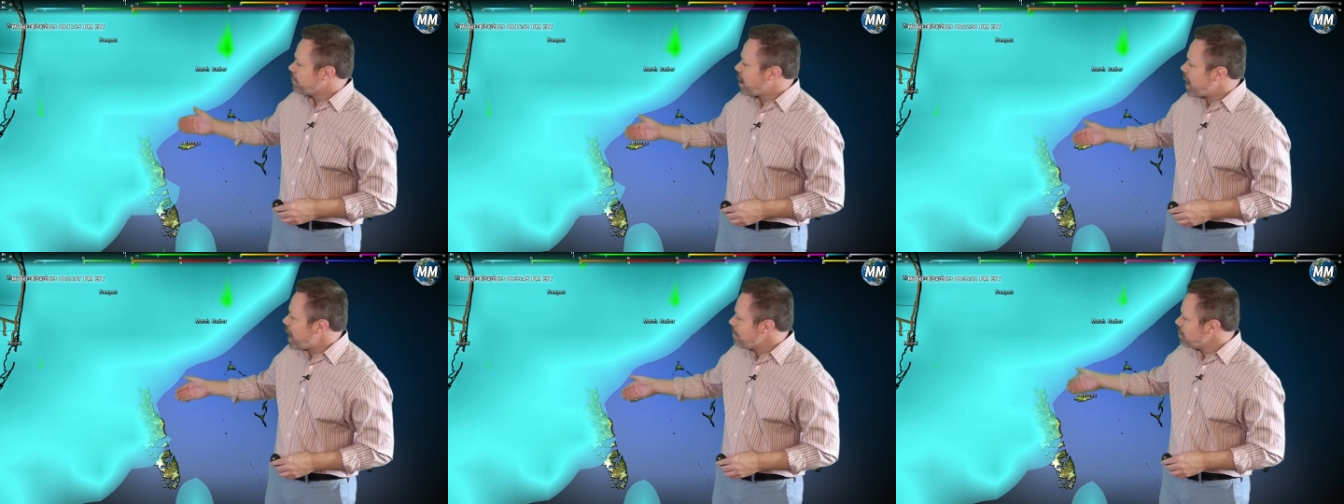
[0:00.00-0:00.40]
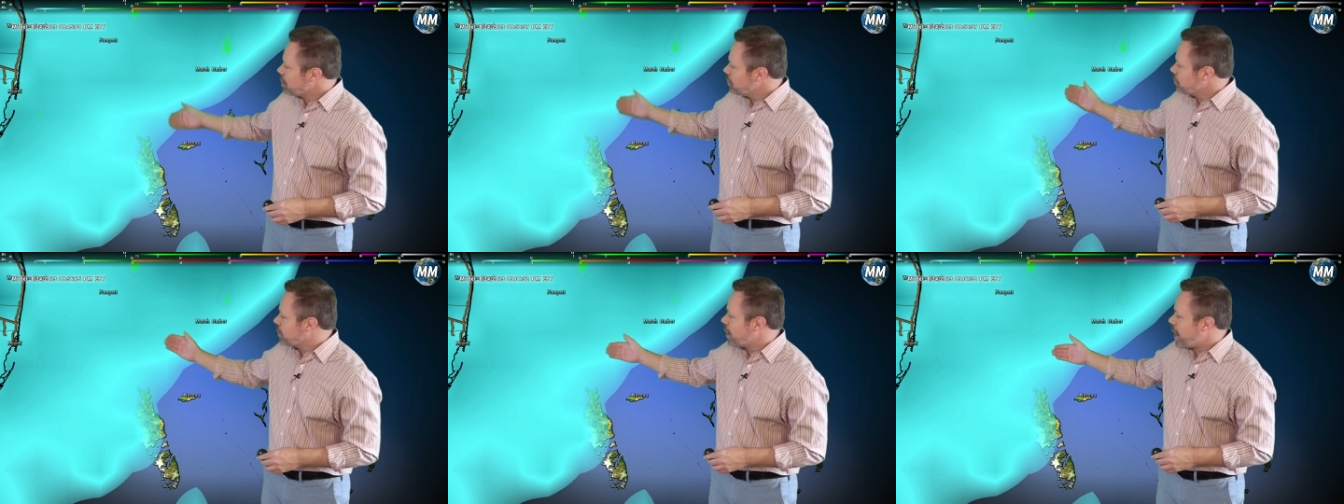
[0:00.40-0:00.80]
Bahama,
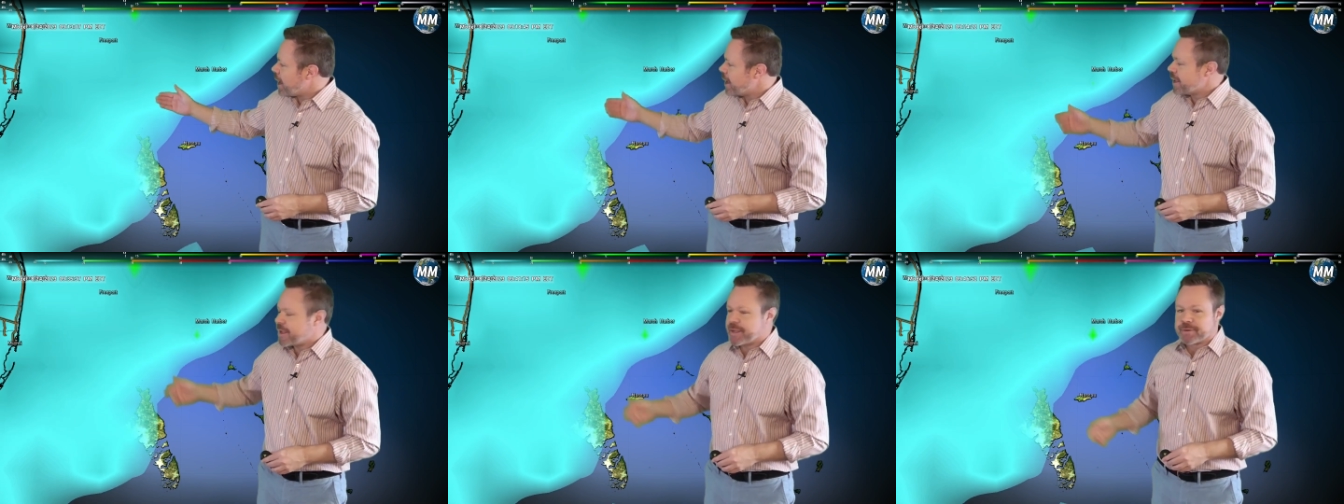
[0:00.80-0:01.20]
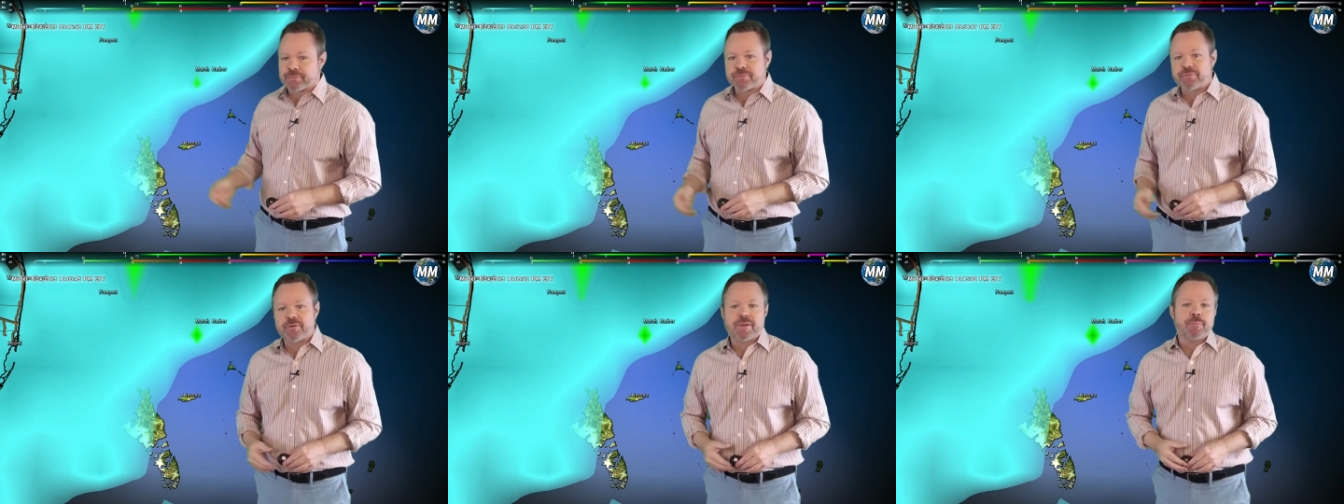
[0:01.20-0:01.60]
Lucaya, and
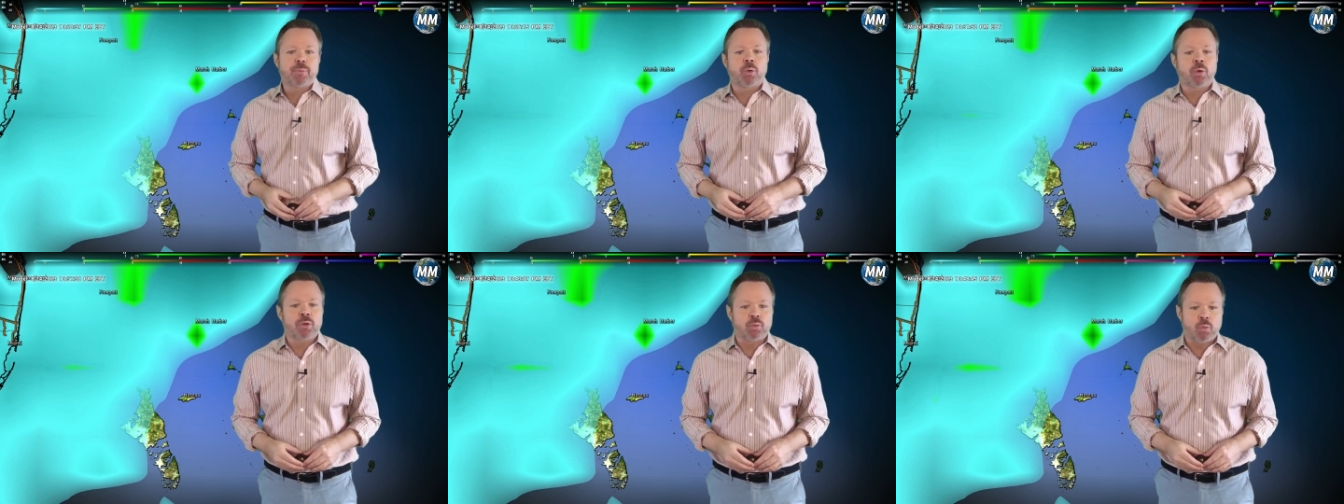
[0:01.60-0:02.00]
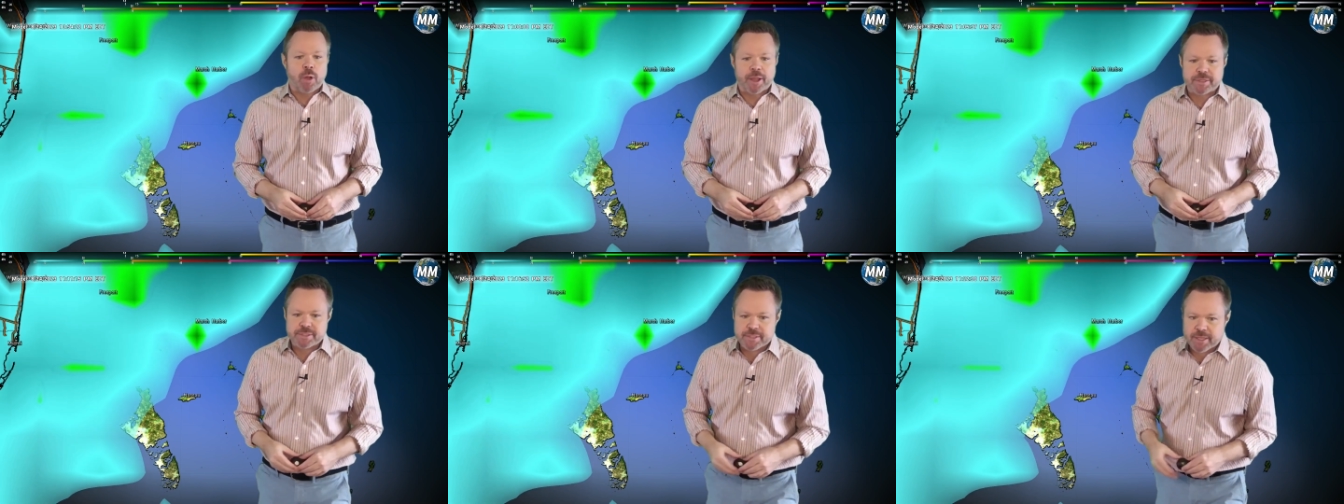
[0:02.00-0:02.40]
Freeport and
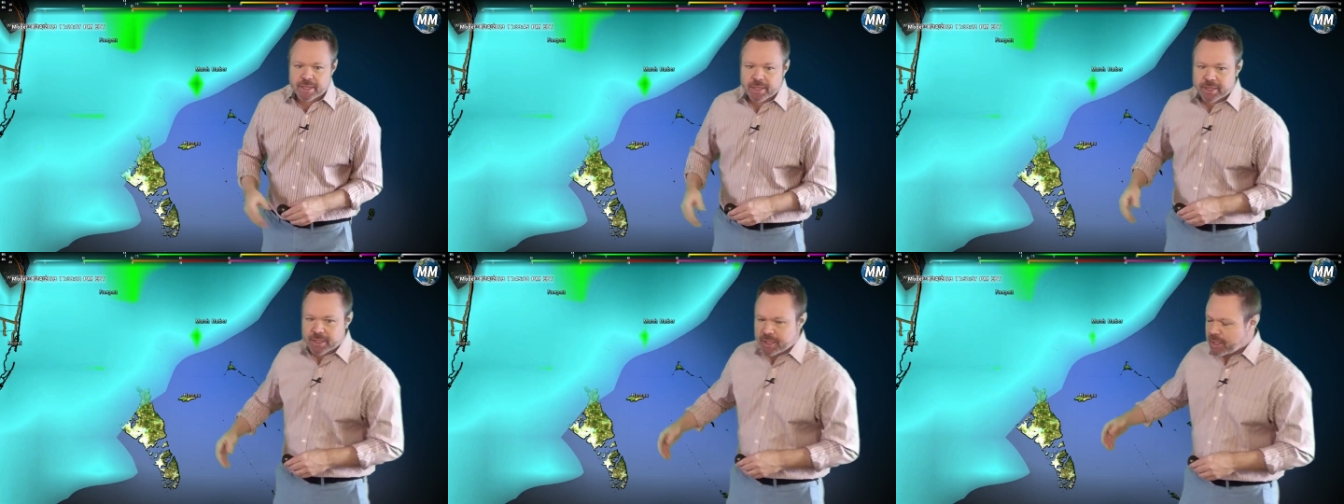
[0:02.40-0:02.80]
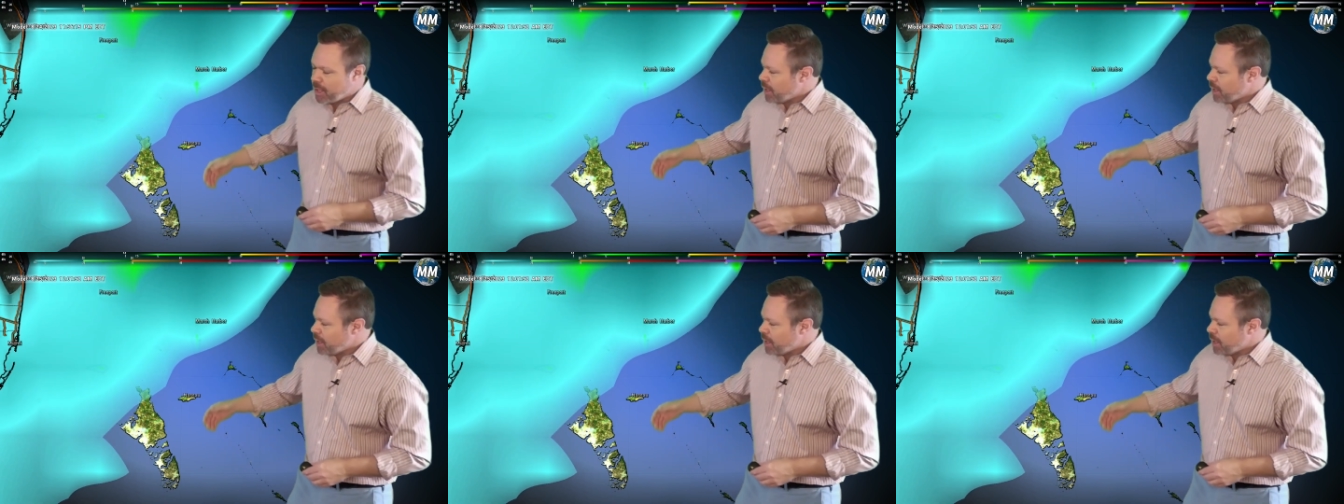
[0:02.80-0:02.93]
West End.